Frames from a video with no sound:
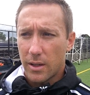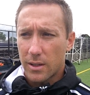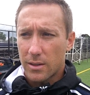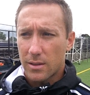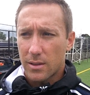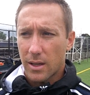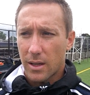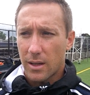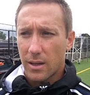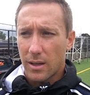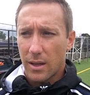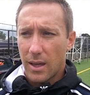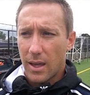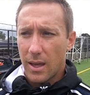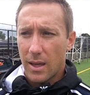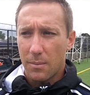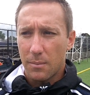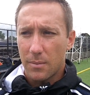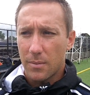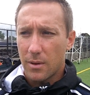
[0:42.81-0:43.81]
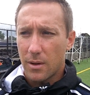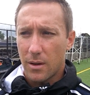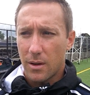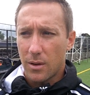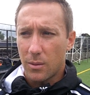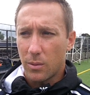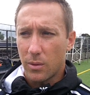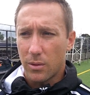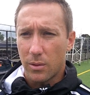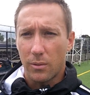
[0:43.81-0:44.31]
that second game
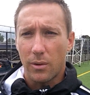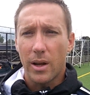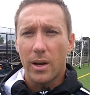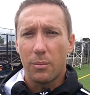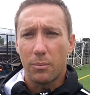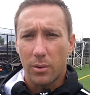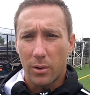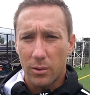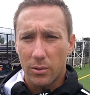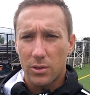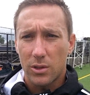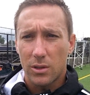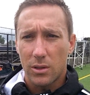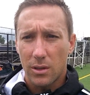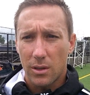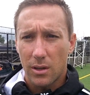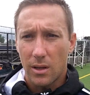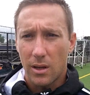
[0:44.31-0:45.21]
with the right approach.